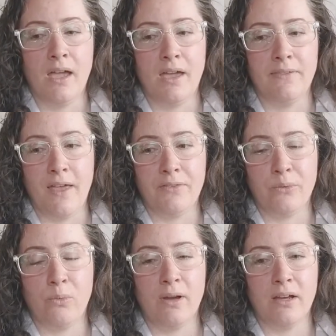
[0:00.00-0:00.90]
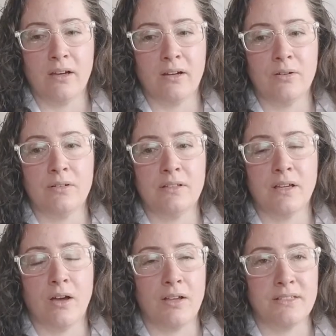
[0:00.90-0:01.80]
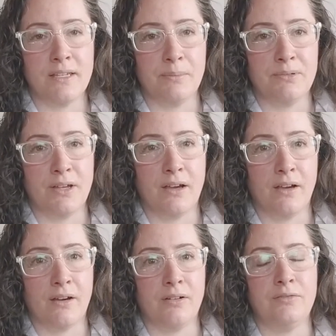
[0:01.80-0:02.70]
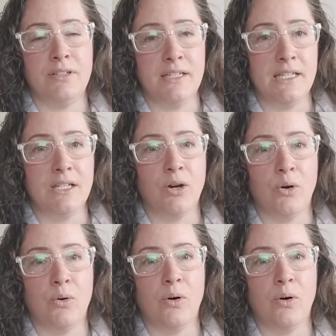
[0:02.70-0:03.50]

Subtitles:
And that's where the concept of ego,